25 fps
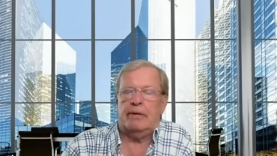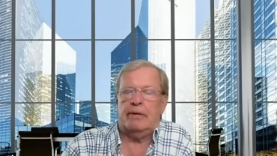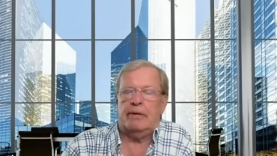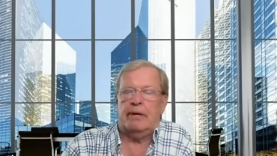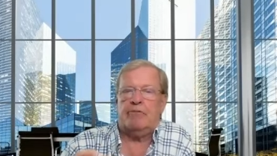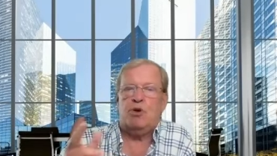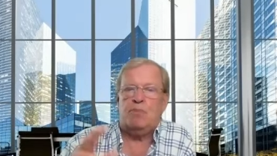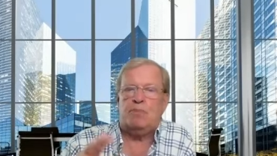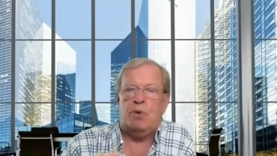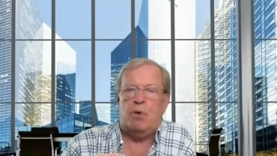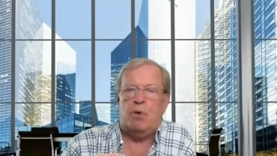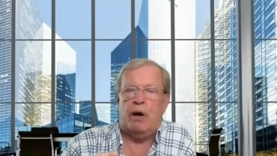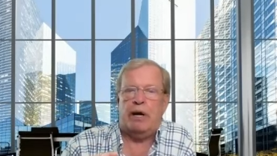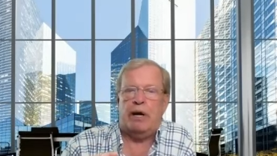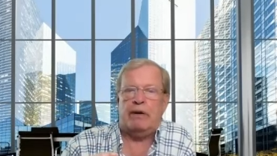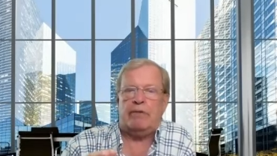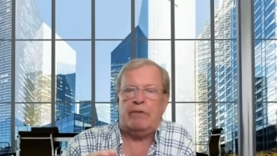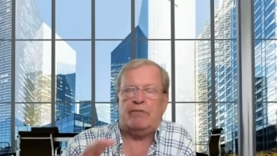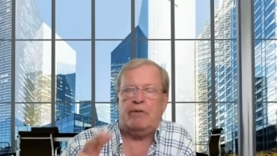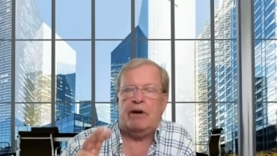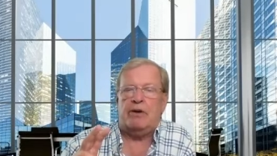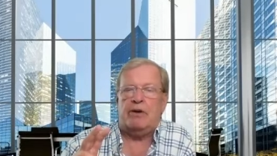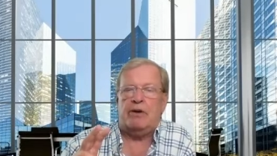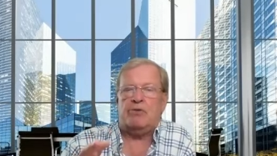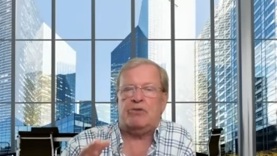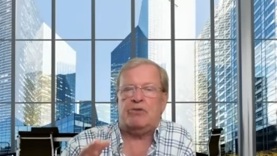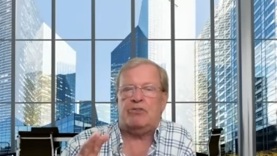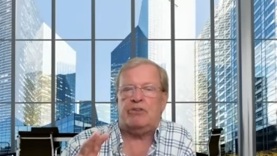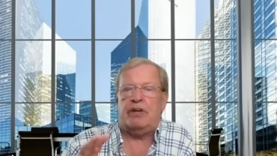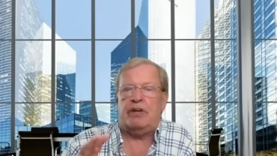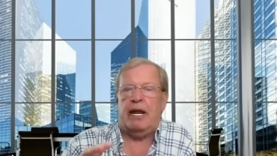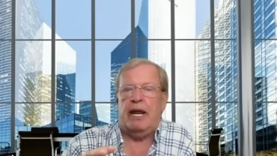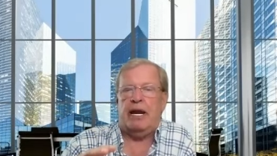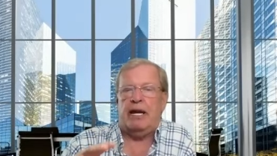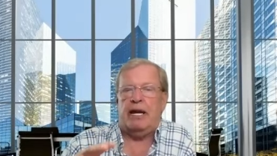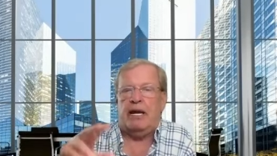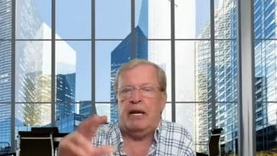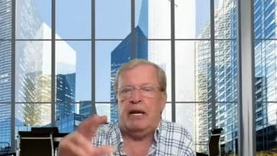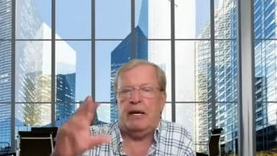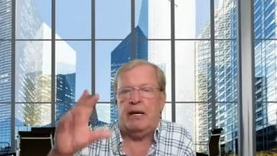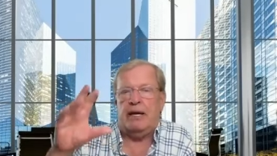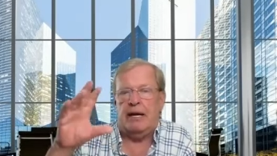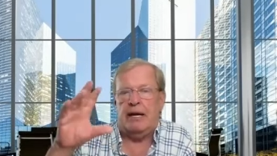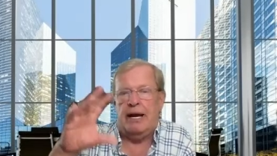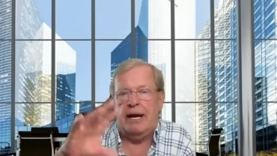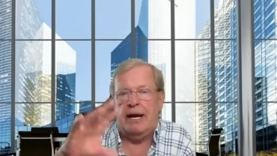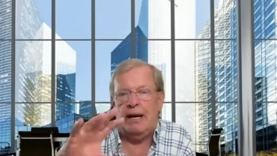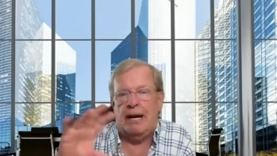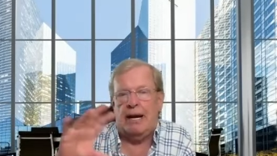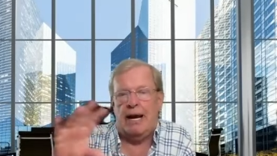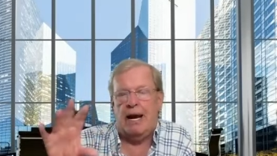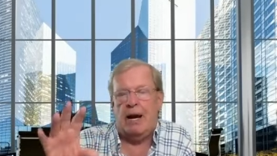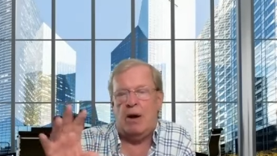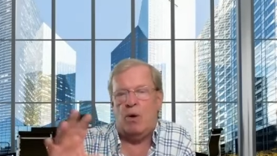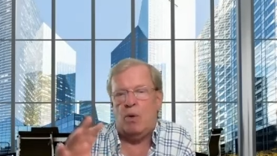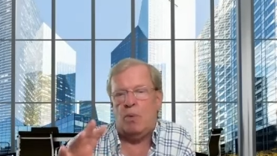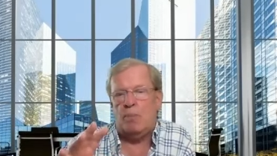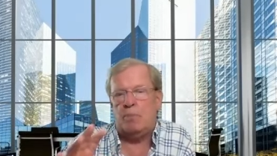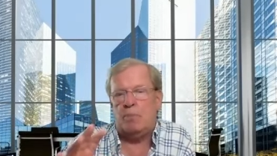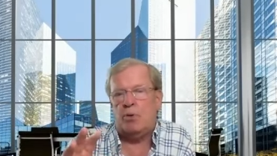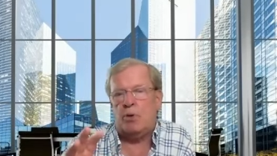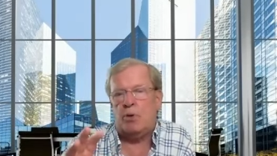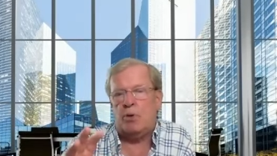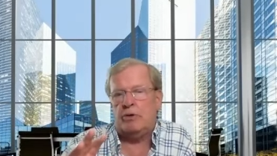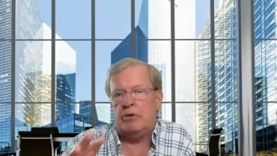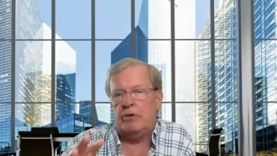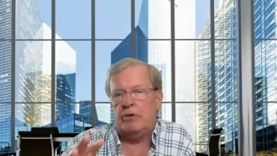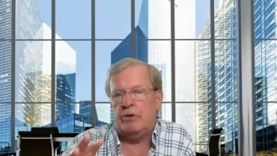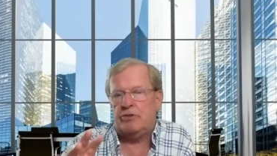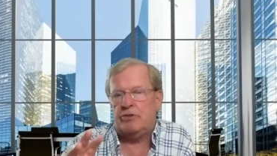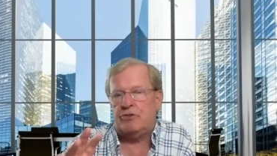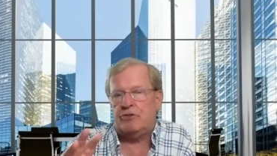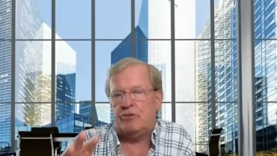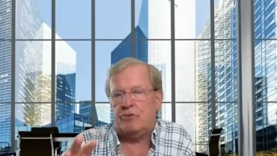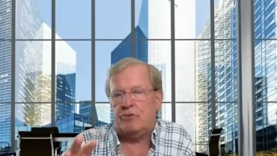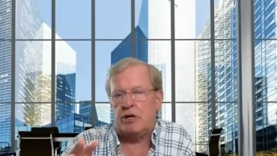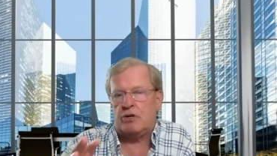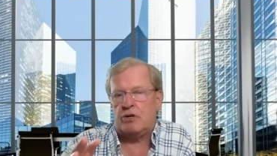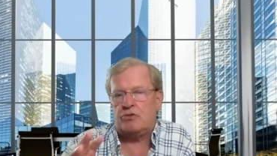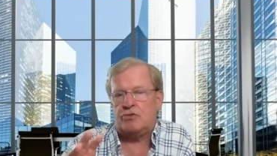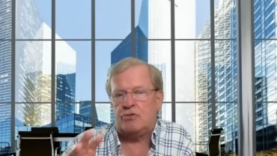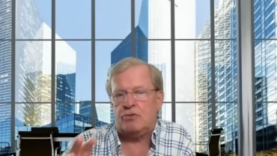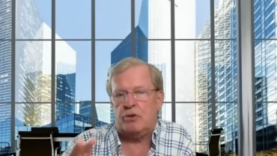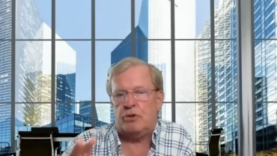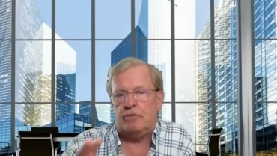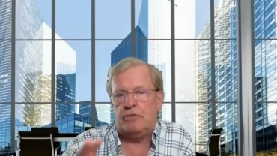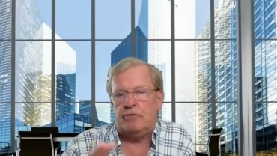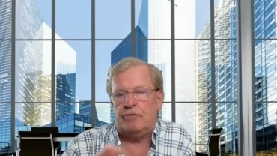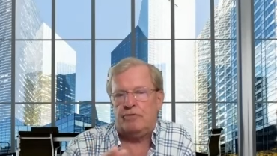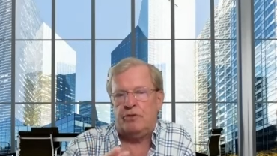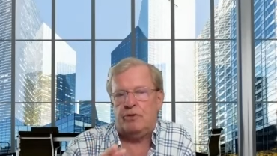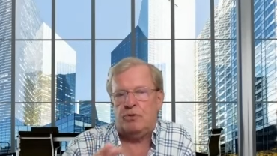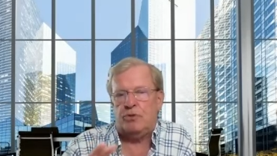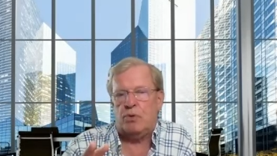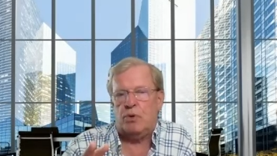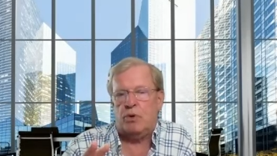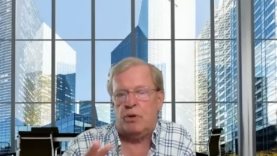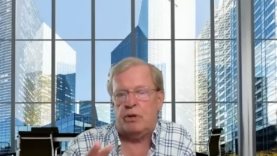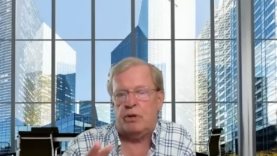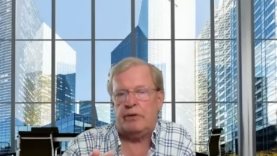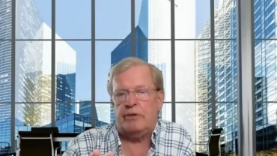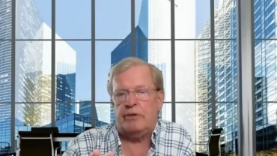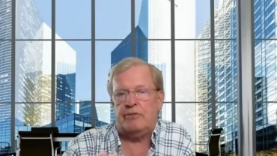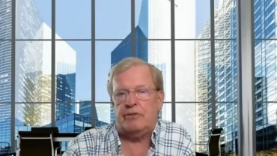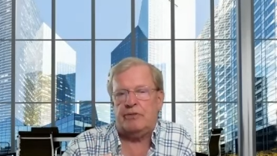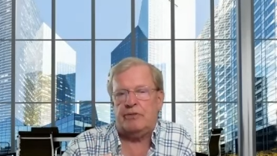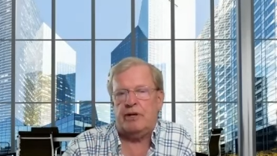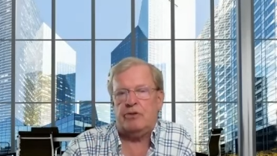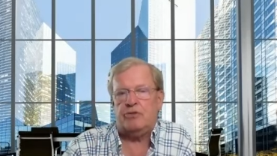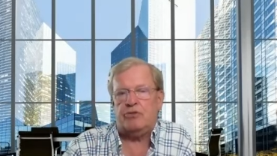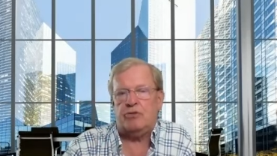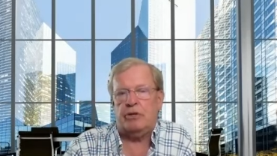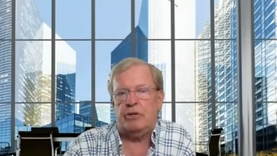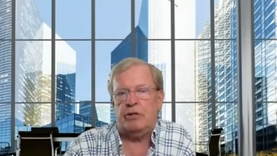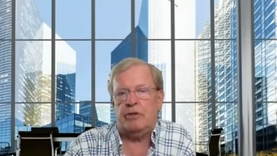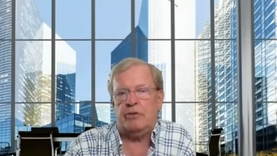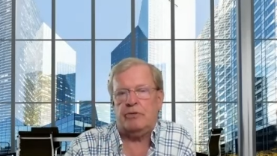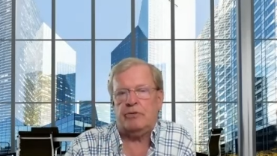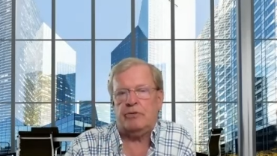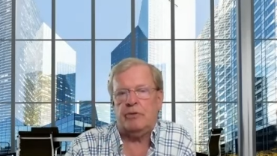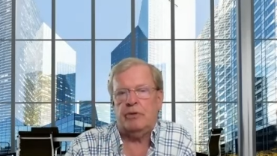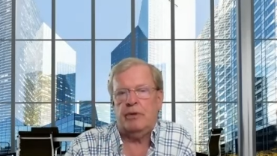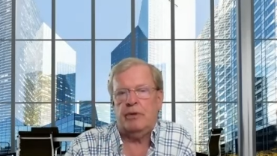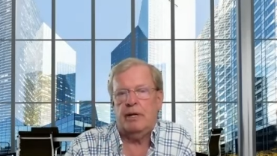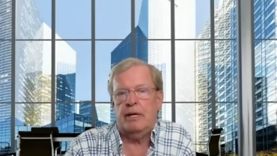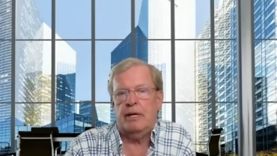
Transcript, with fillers: a viewpoint of understanding how important the structure of your organization is.